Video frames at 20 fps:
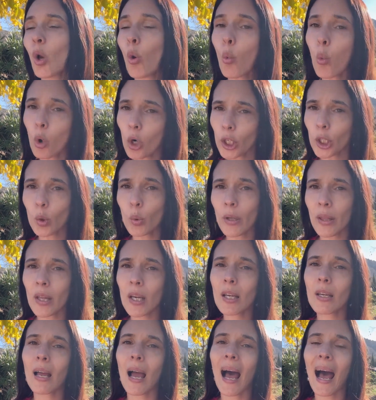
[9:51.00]
work with
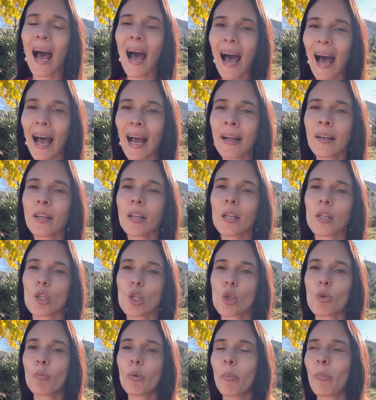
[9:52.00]
it, and
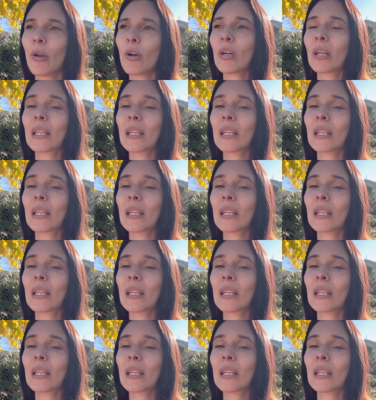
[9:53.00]
to prepare